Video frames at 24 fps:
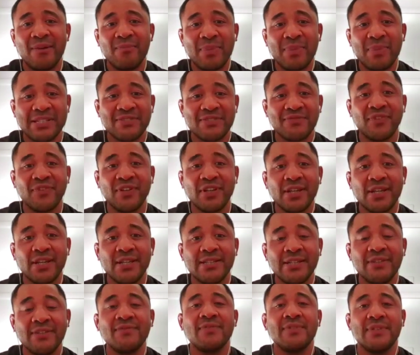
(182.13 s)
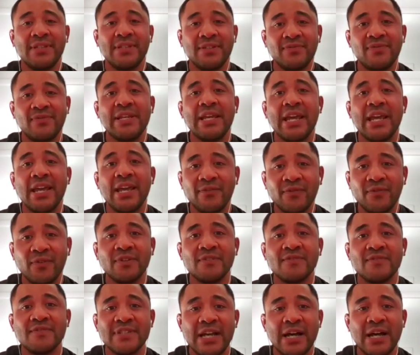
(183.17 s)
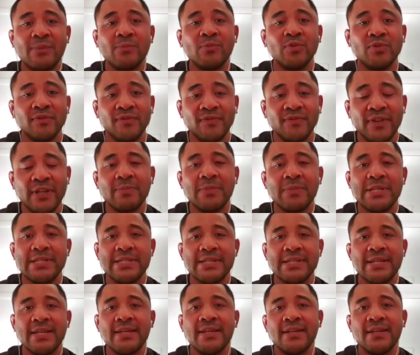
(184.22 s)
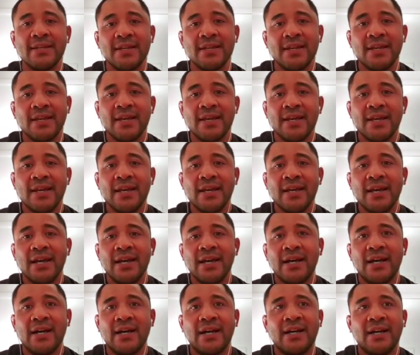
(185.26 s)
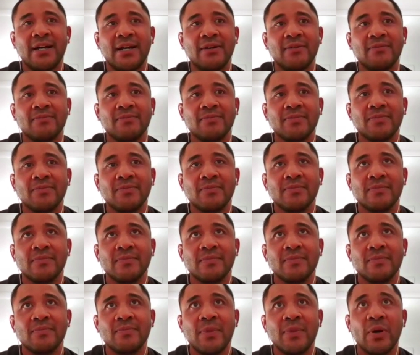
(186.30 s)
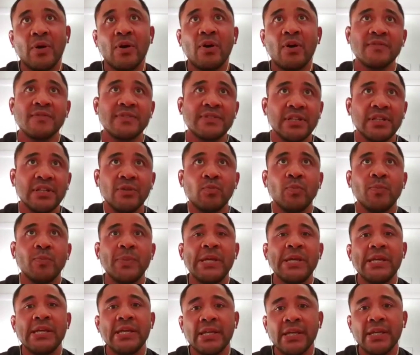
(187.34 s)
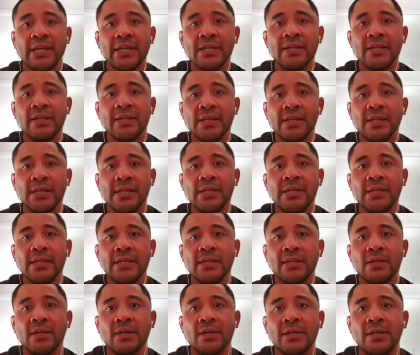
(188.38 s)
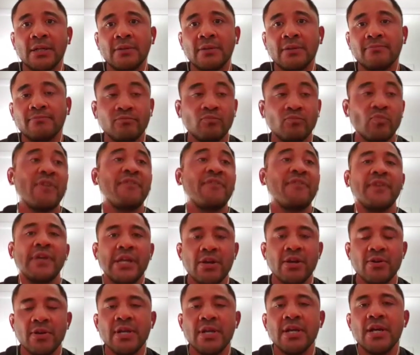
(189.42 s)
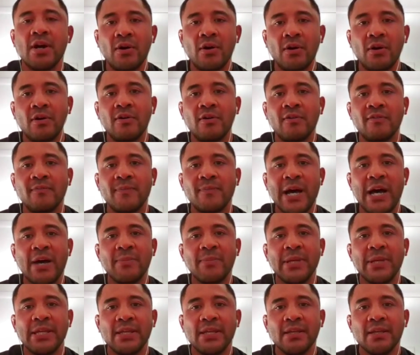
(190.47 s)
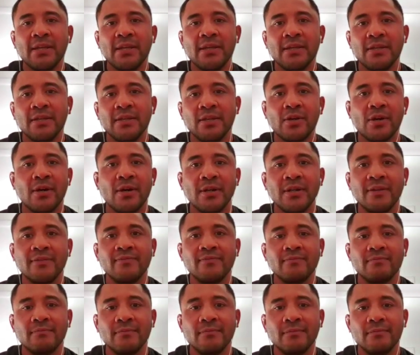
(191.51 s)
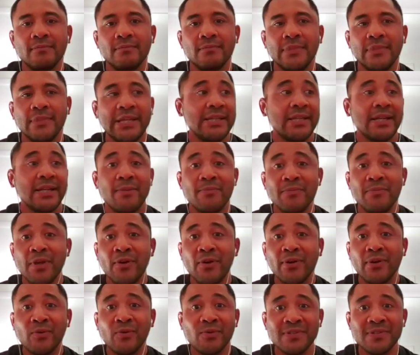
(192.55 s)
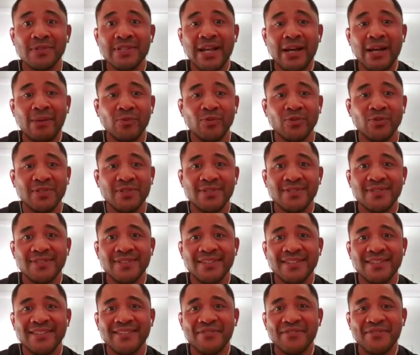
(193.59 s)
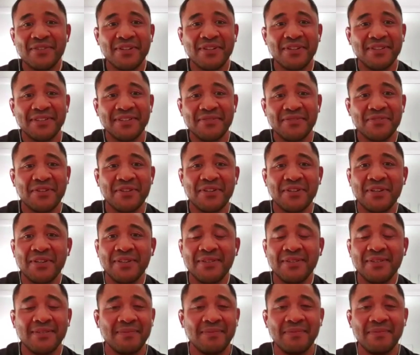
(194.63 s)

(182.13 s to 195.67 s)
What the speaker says: Pacifica, definitely a handful of Samoan families there. But obviously being in the kind of rougher area of Palmy, you kind of ended up knowing all the Samoans. There's only